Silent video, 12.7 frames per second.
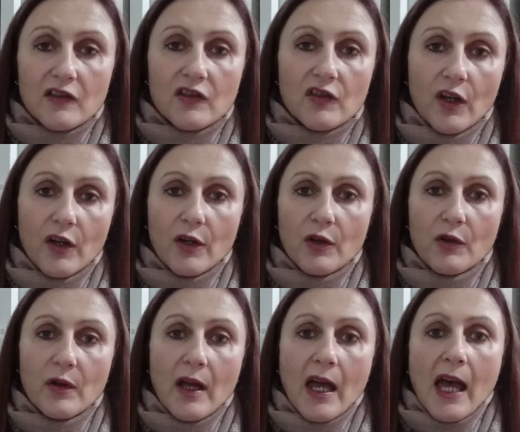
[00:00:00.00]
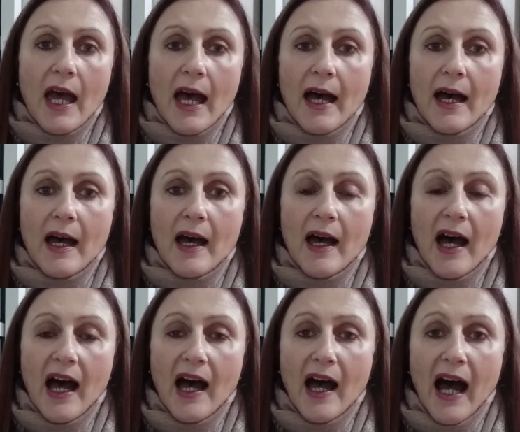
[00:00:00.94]
So
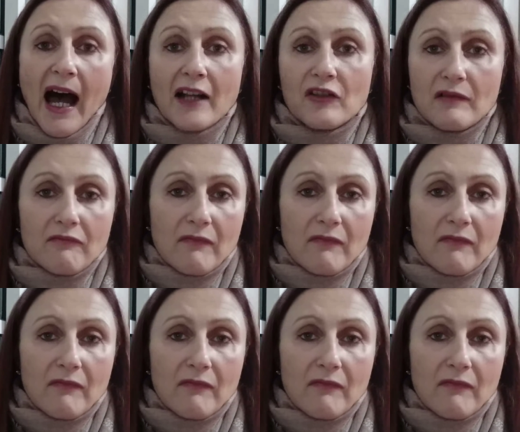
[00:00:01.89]
I